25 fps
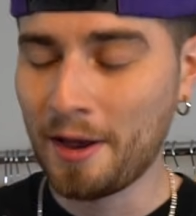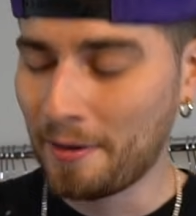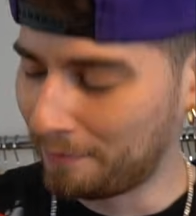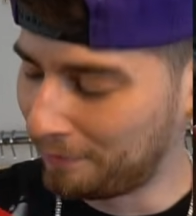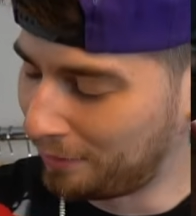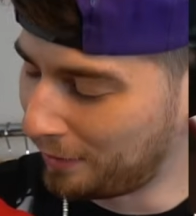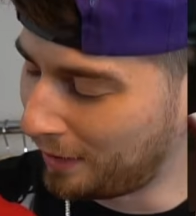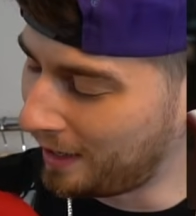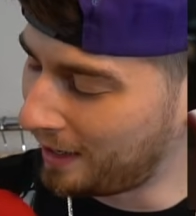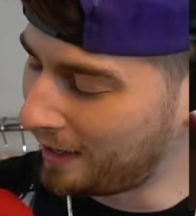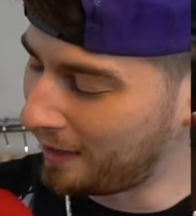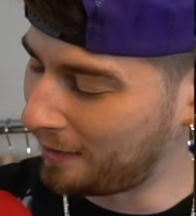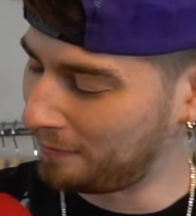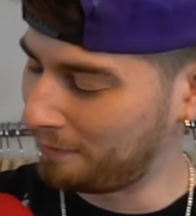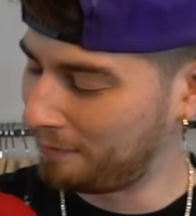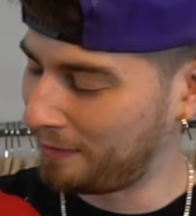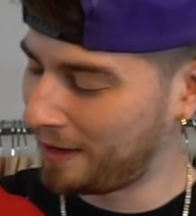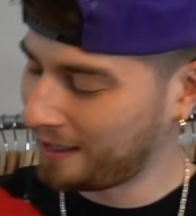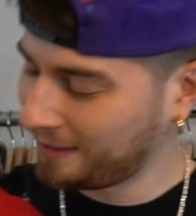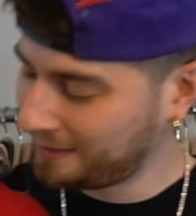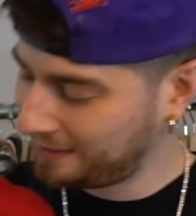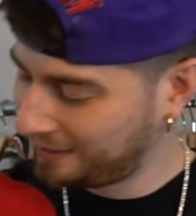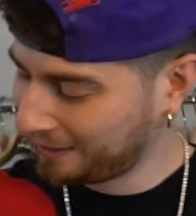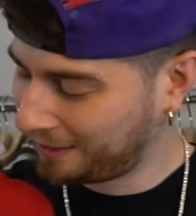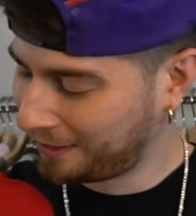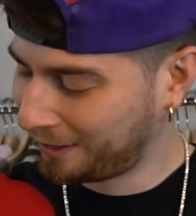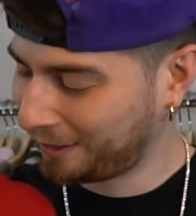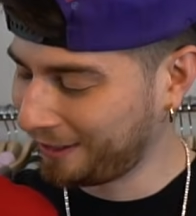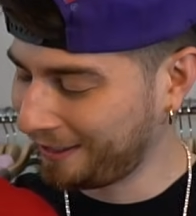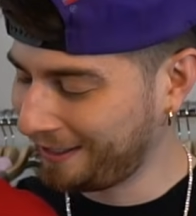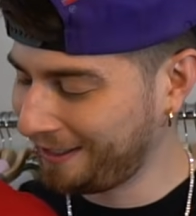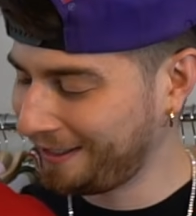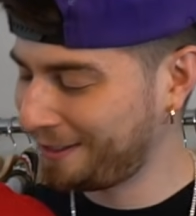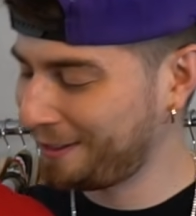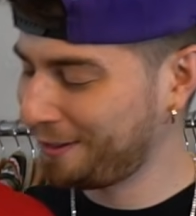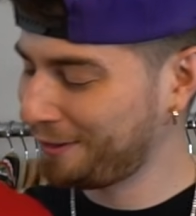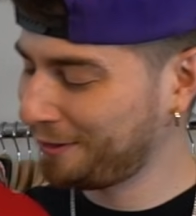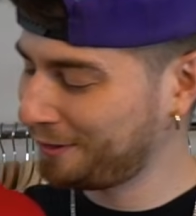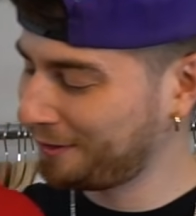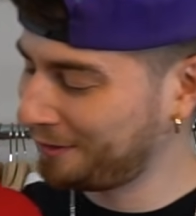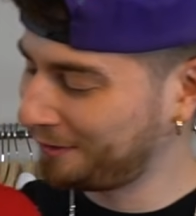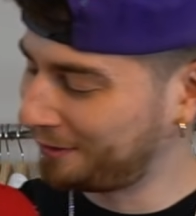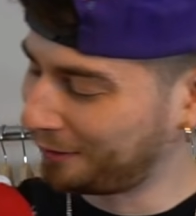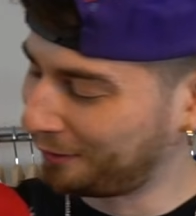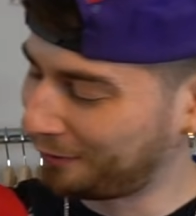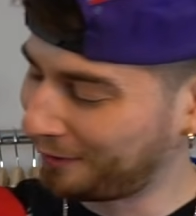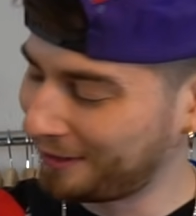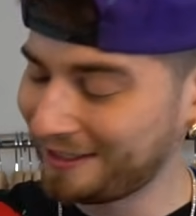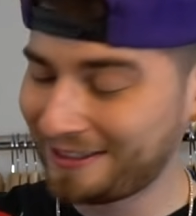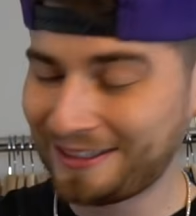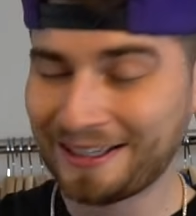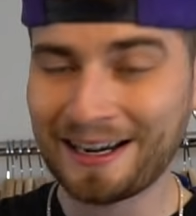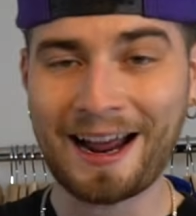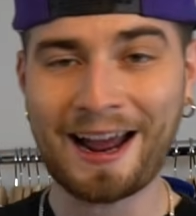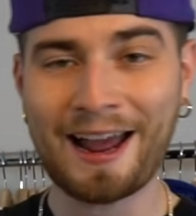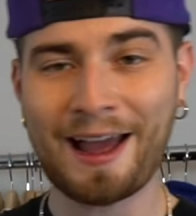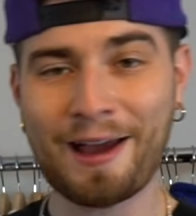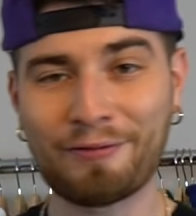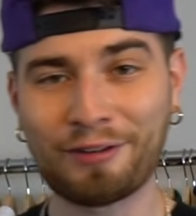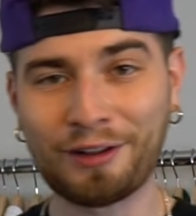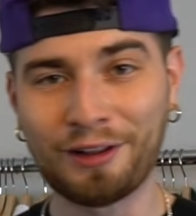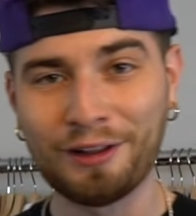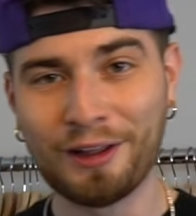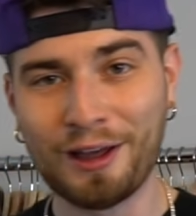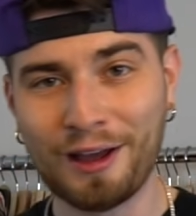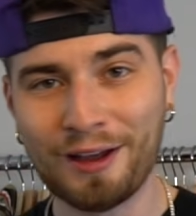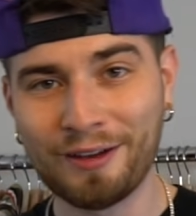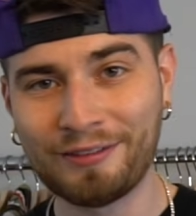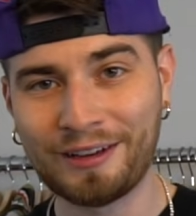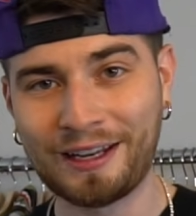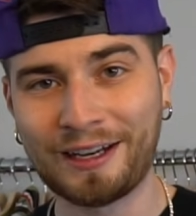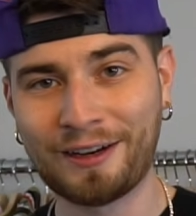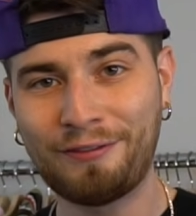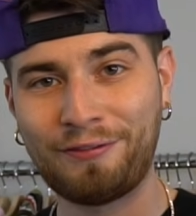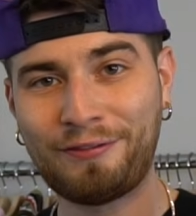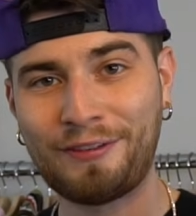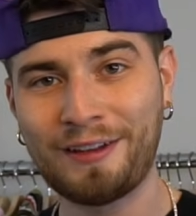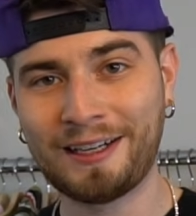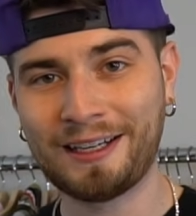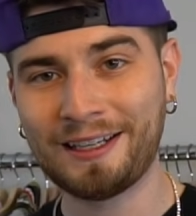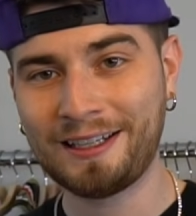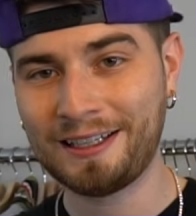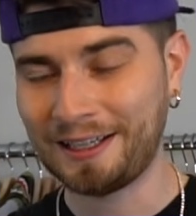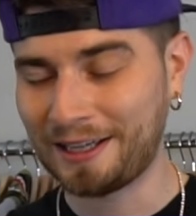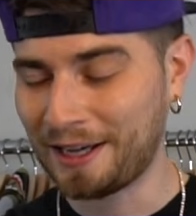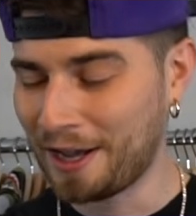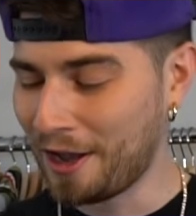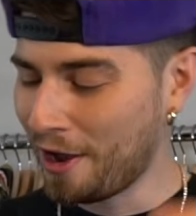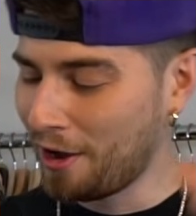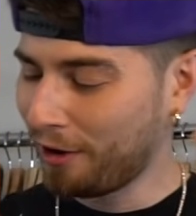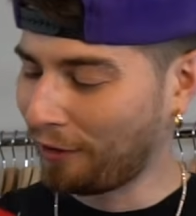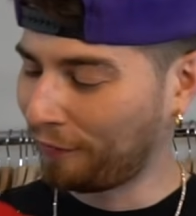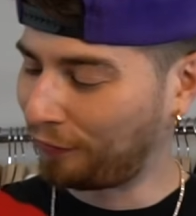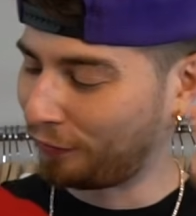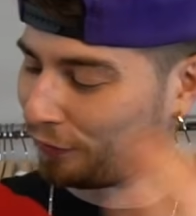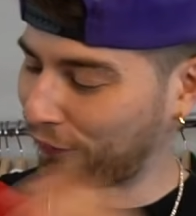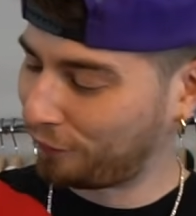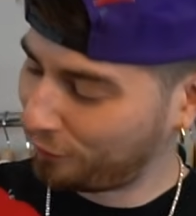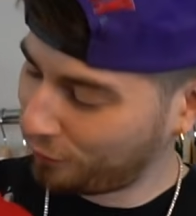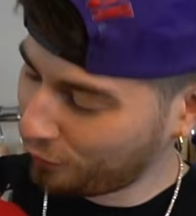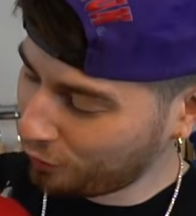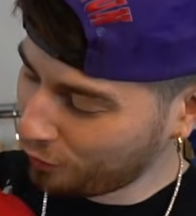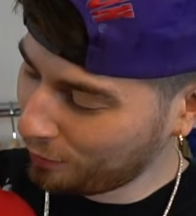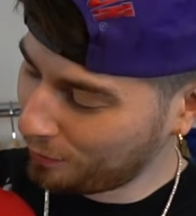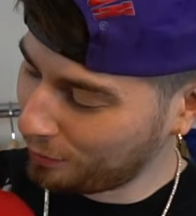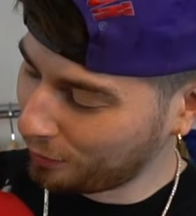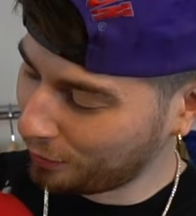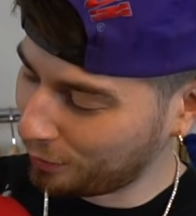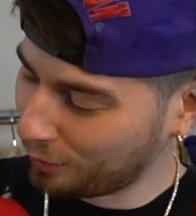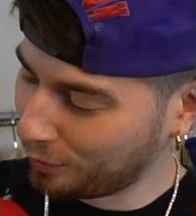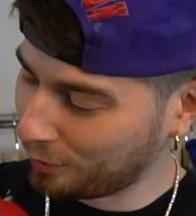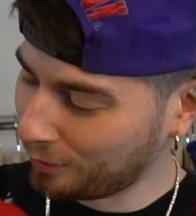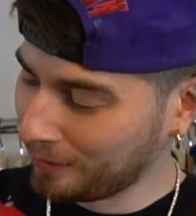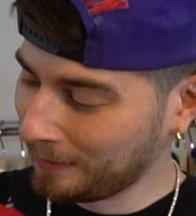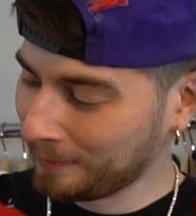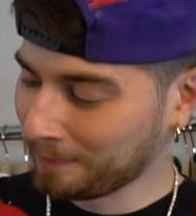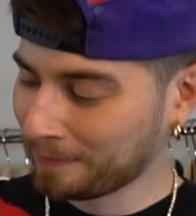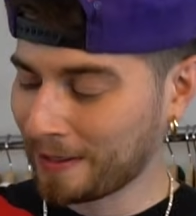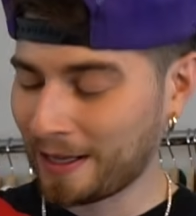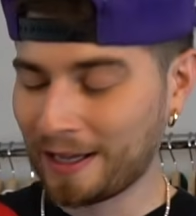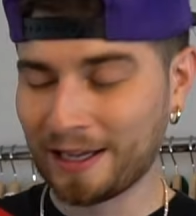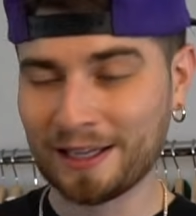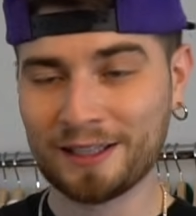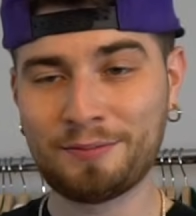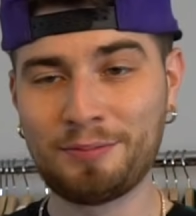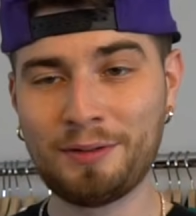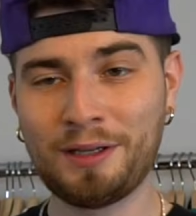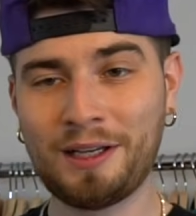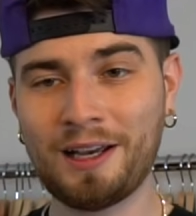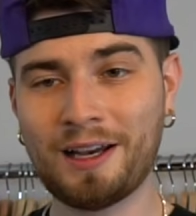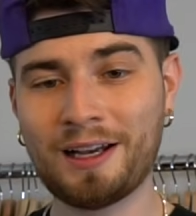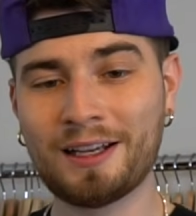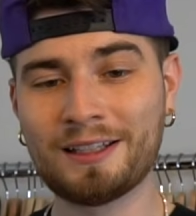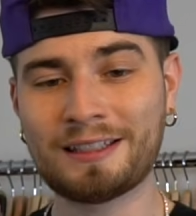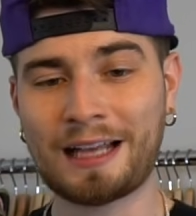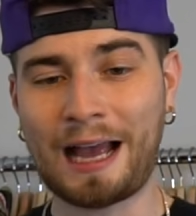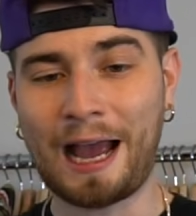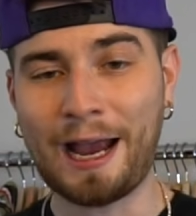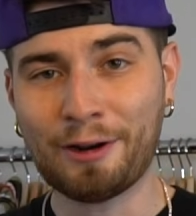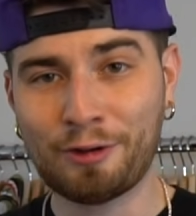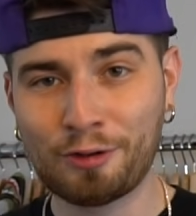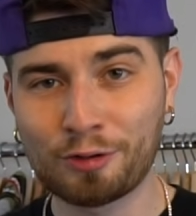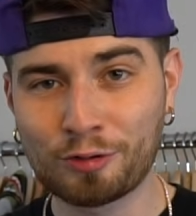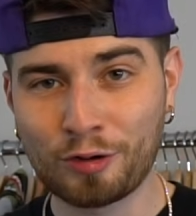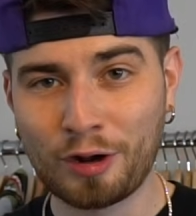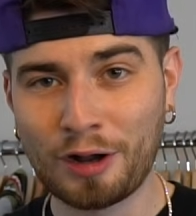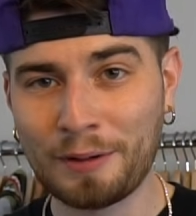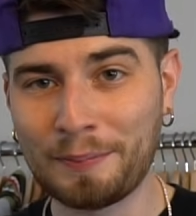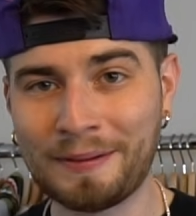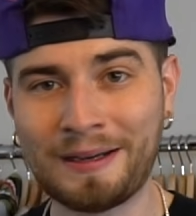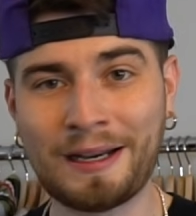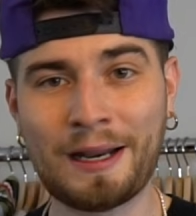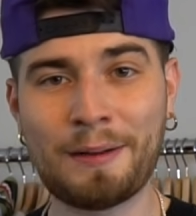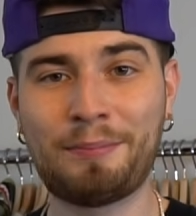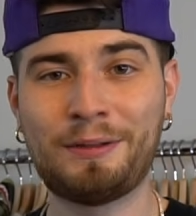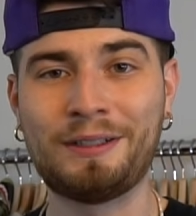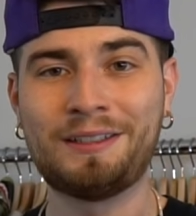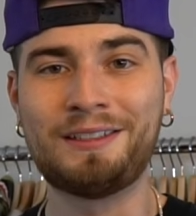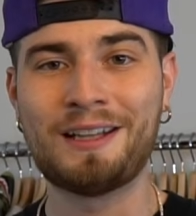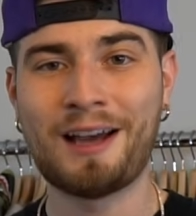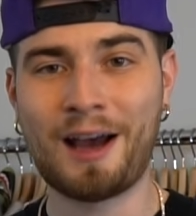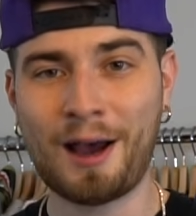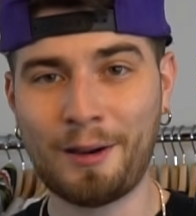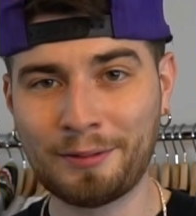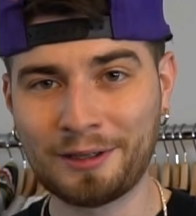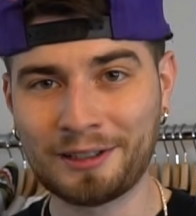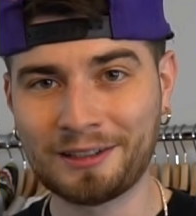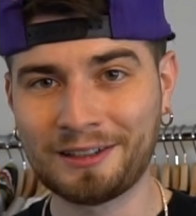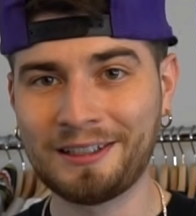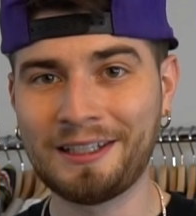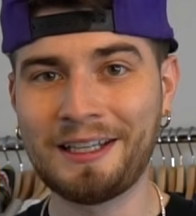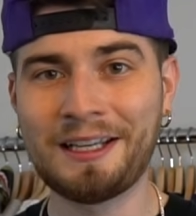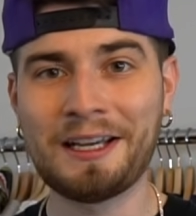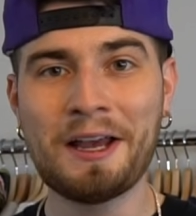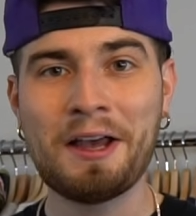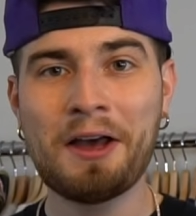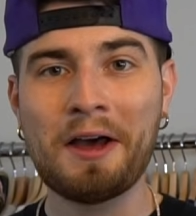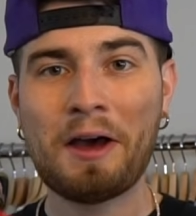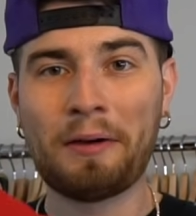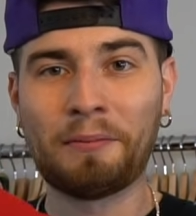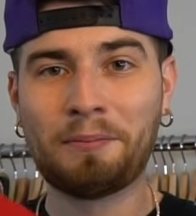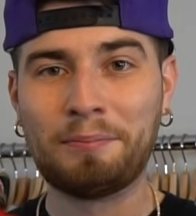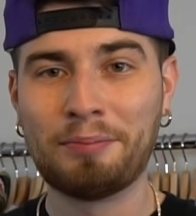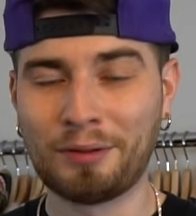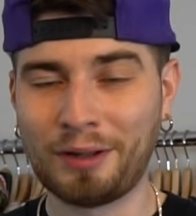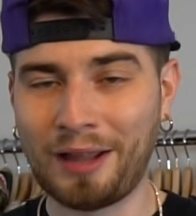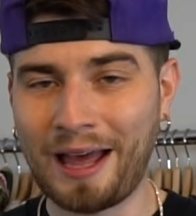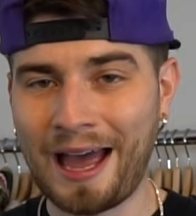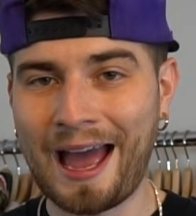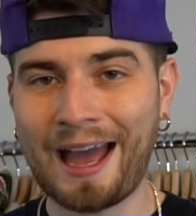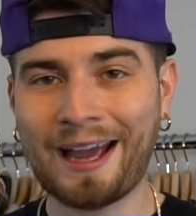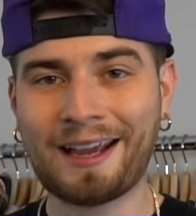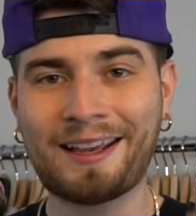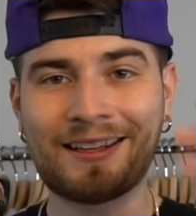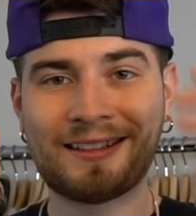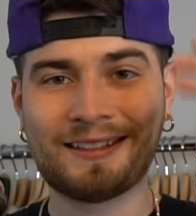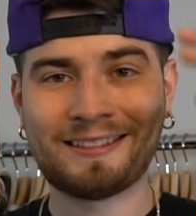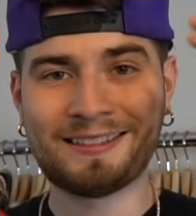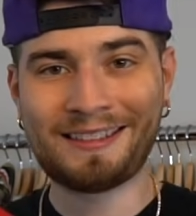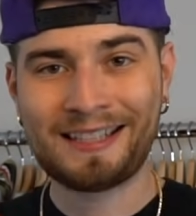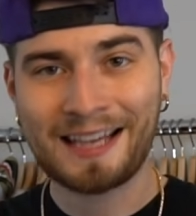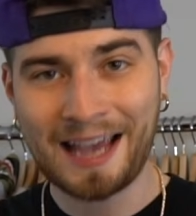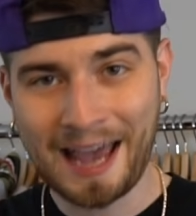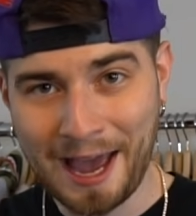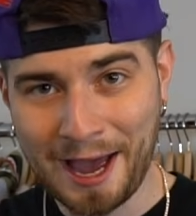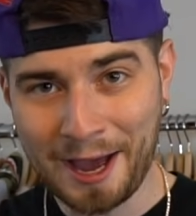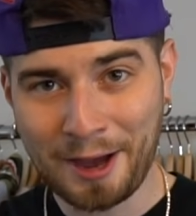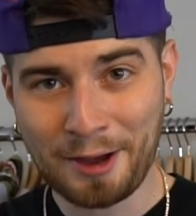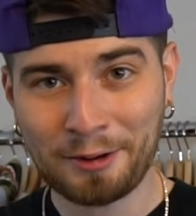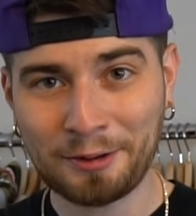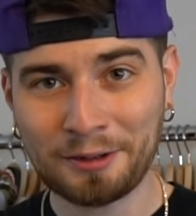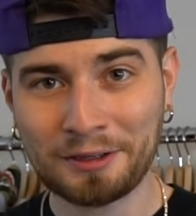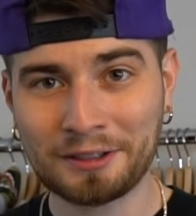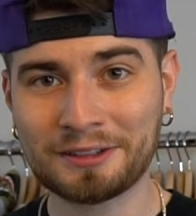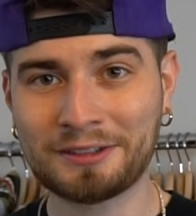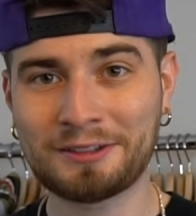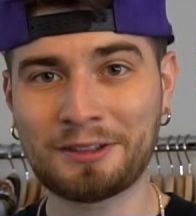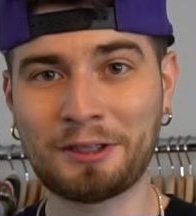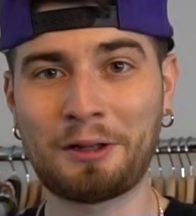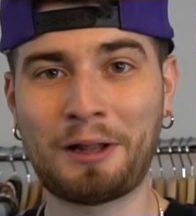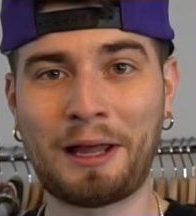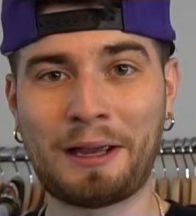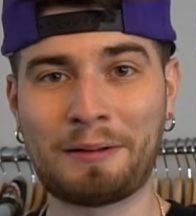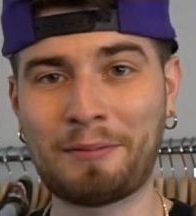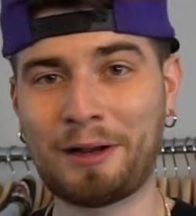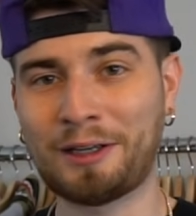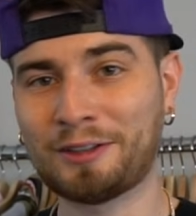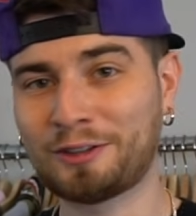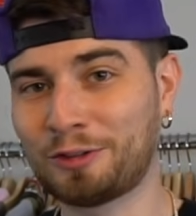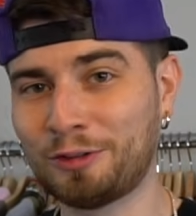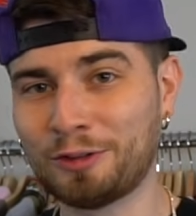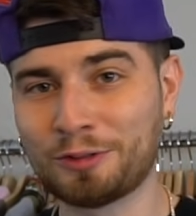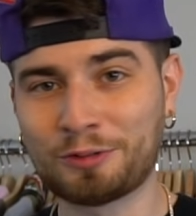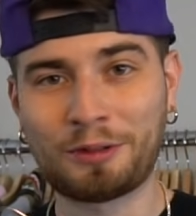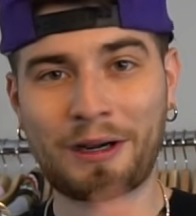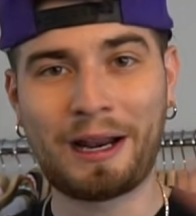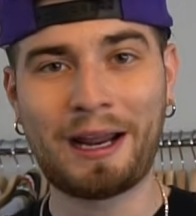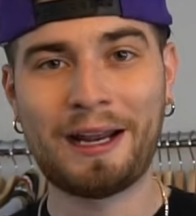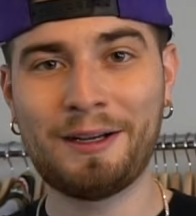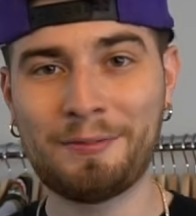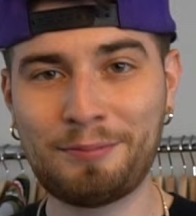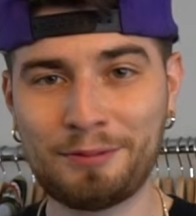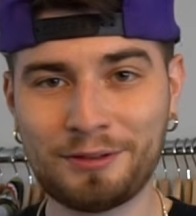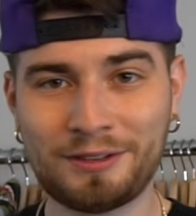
But basically, dude, the reason I have a love and affinity for FUBU is because I grew up in a predominantly black town. So like my schools were eighty